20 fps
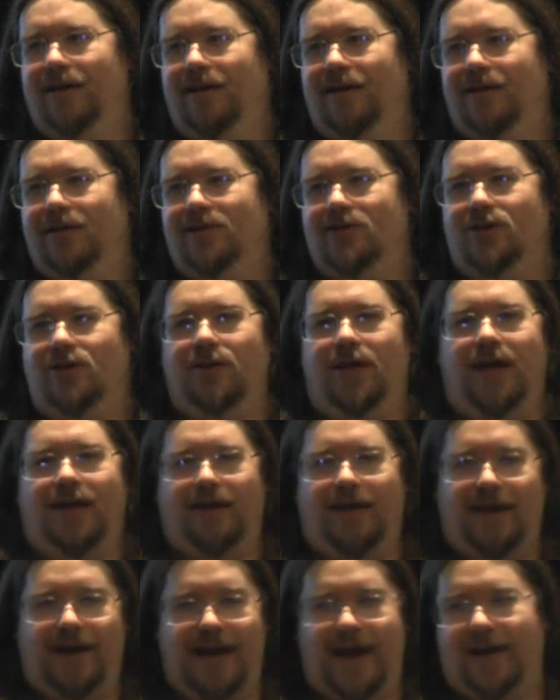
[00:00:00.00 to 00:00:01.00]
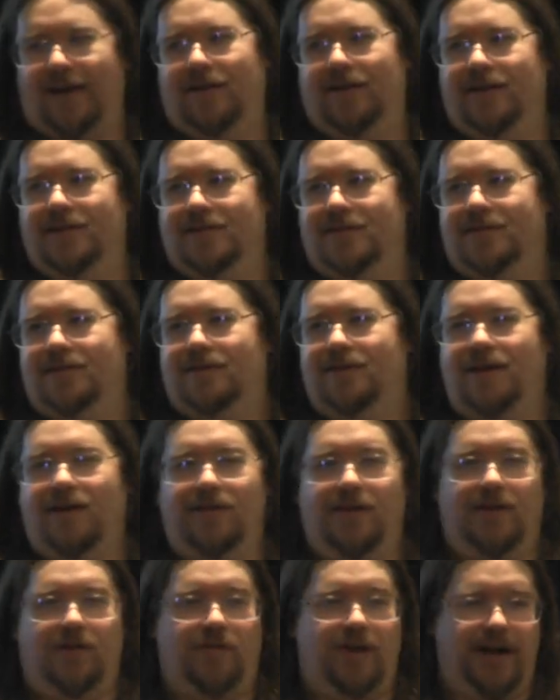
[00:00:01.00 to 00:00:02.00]
so that an analyst
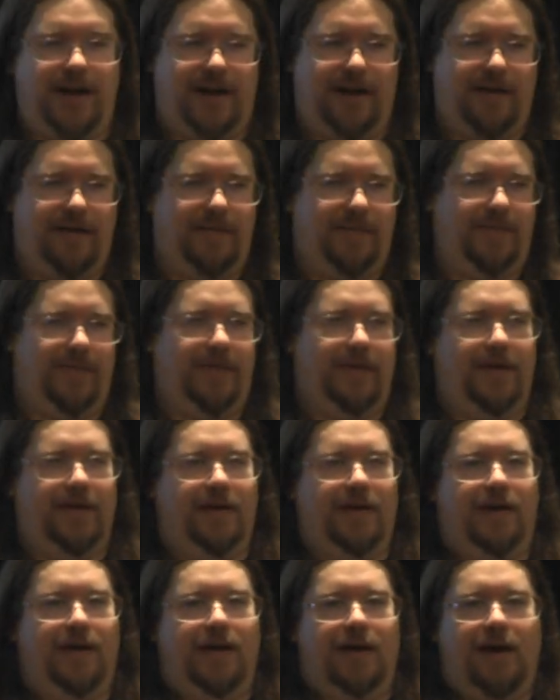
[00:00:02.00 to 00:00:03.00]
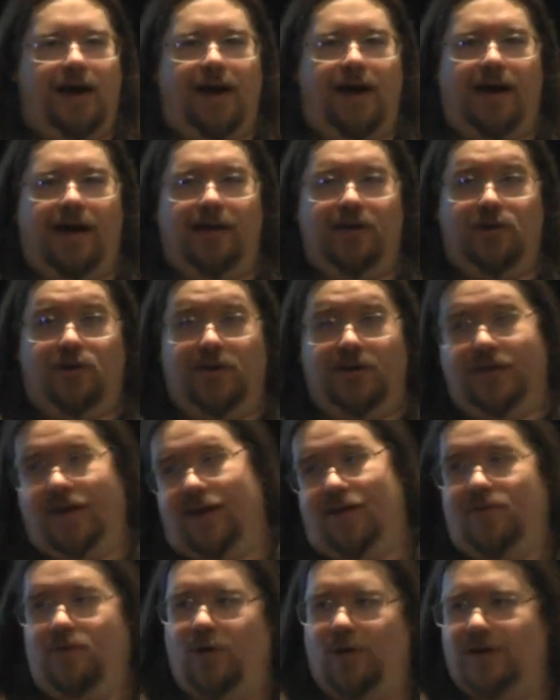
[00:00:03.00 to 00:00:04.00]
can then read it. You could
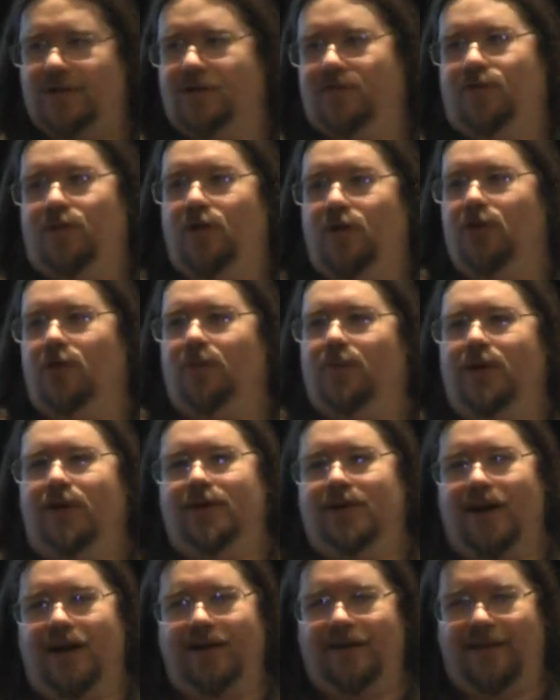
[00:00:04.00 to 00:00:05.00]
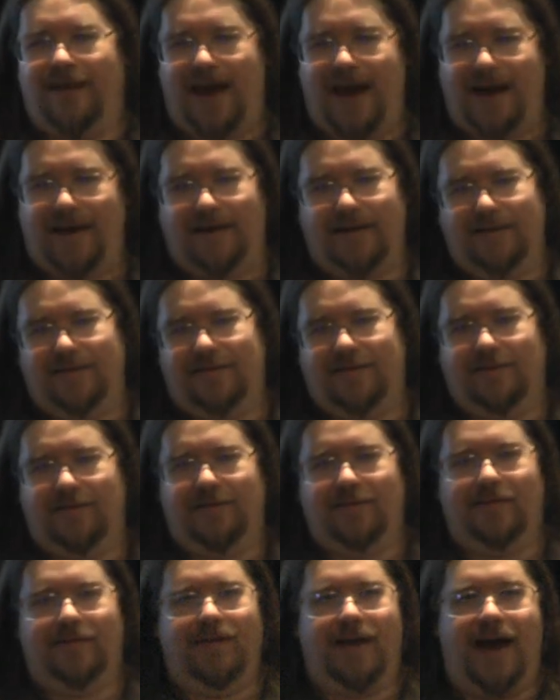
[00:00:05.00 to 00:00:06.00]
then, of course, further build onto that to
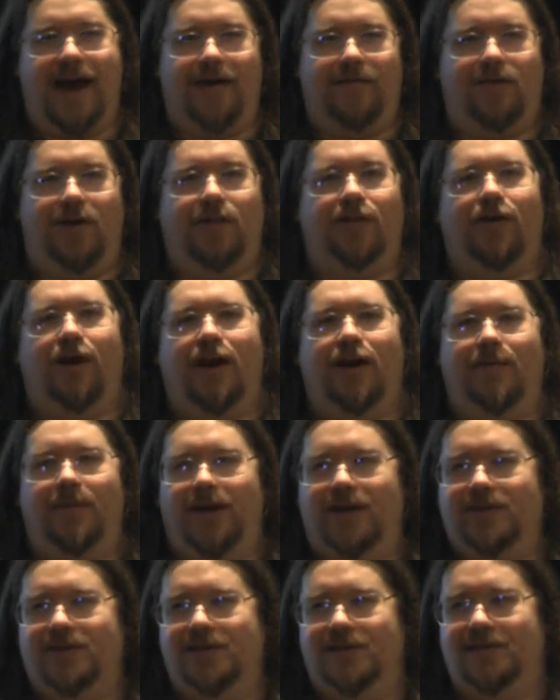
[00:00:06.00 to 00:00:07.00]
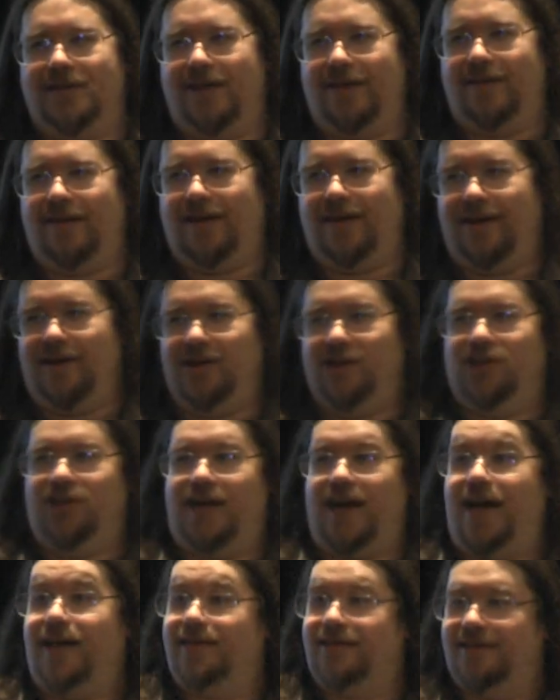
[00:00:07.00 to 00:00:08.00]
have other automations that then
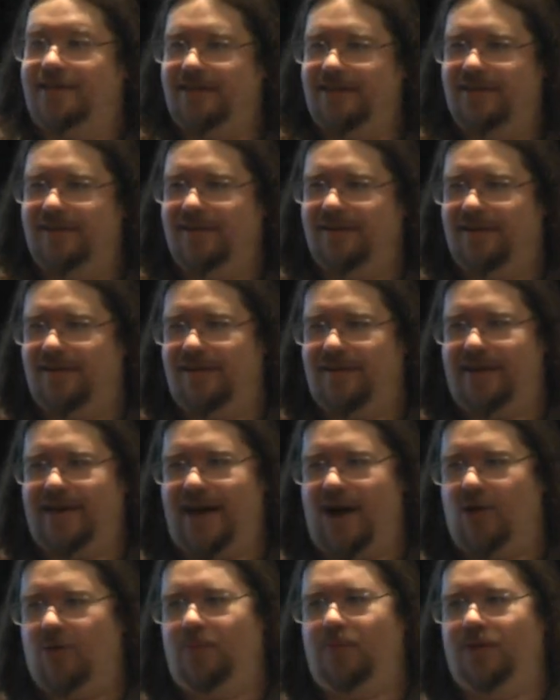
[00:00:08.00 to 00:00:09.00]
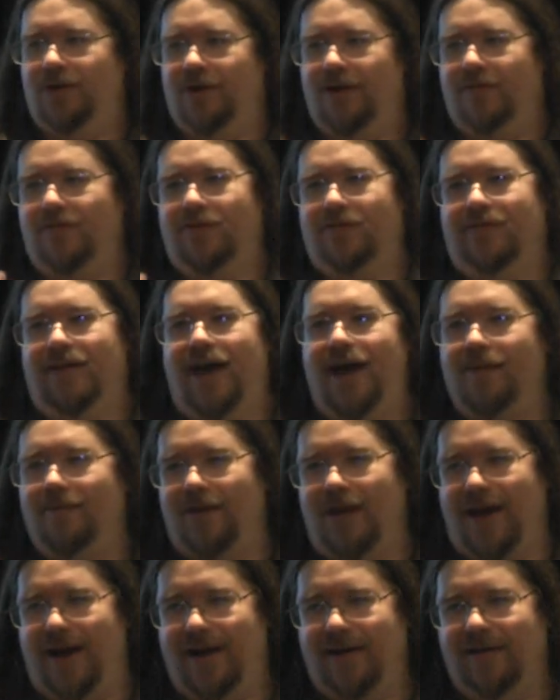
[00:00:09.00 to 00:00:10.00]
ingest the output of the
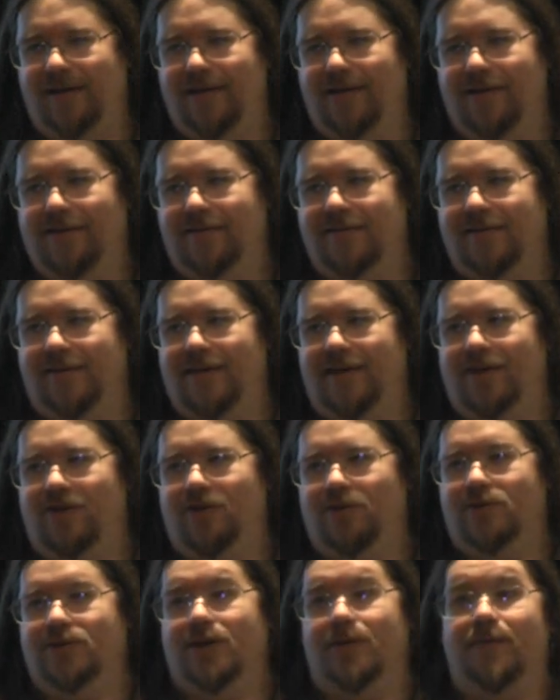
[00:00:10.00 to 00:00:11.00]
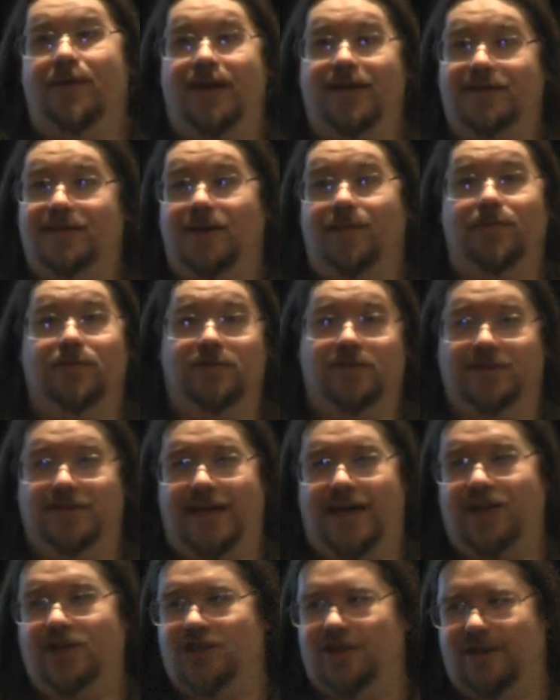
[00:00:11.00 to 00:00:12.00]
timeline to then do some of that
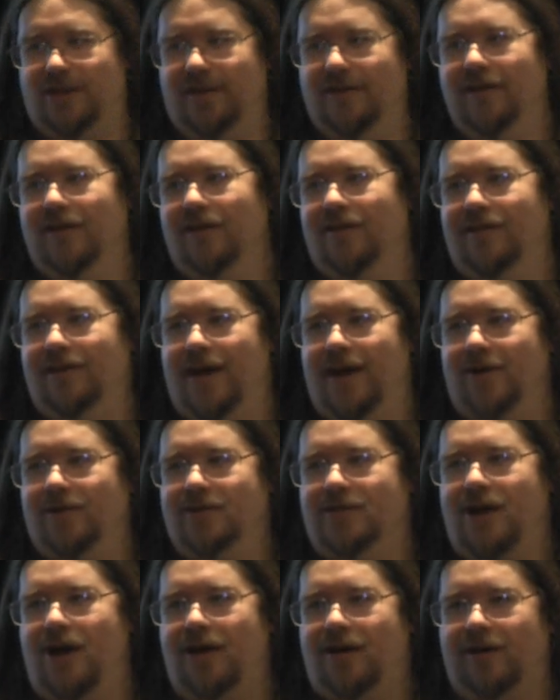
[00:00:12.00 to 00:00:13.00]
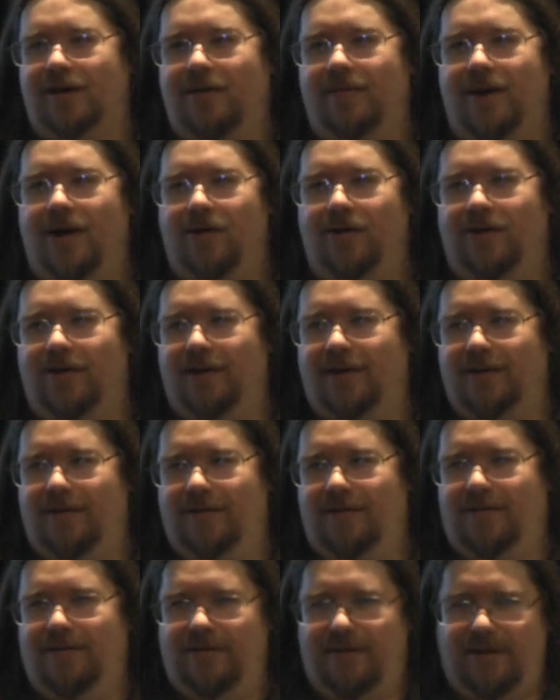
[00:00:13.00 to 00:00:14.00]
summarization that I was talking about
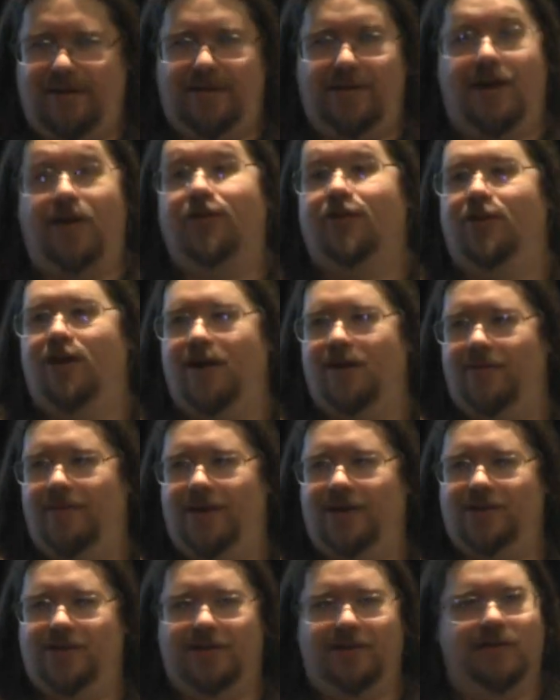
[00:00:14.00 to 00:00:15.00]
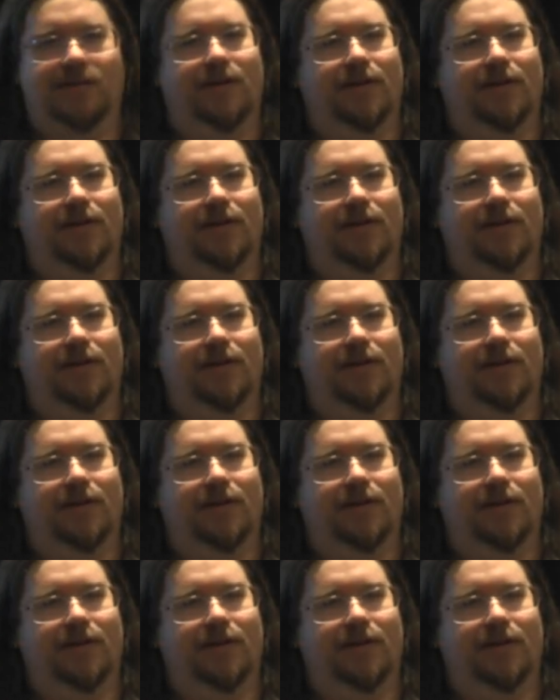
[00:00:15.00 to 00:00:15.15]
in the other automation.